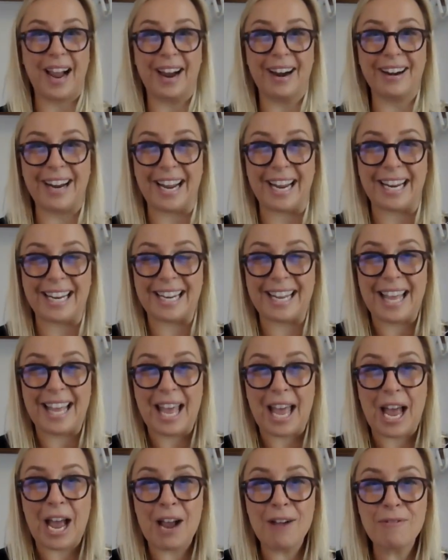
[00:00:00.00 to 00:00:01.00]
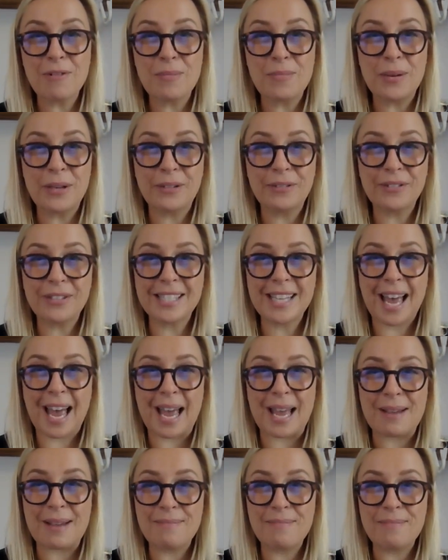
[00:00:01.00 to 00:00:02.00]
All right, have a beautiful
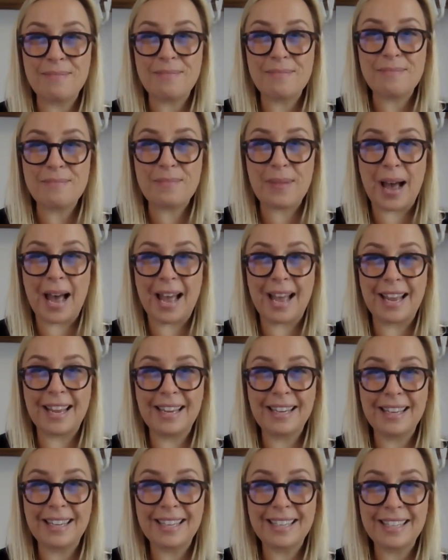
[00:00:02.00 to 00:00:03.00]
time. Bye.